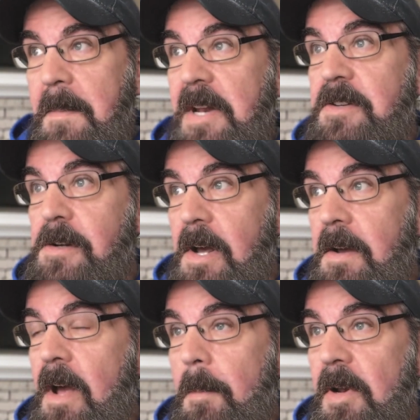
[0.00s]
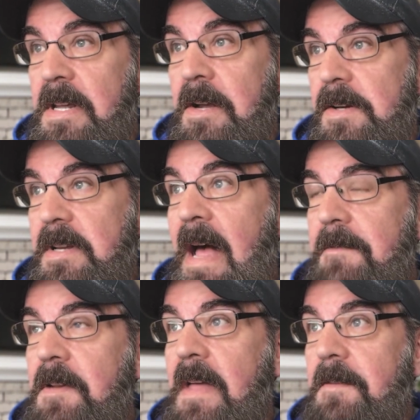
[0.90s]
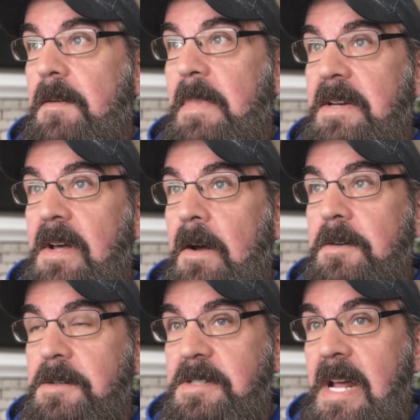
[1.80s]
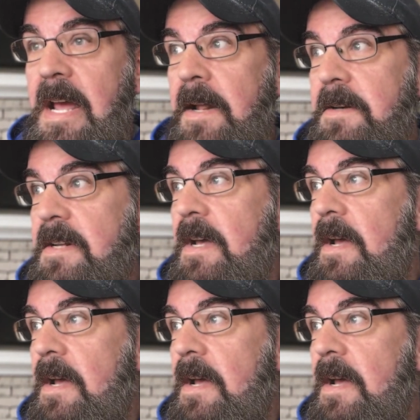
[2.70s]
I mean, it took a couple of years after that for me to understand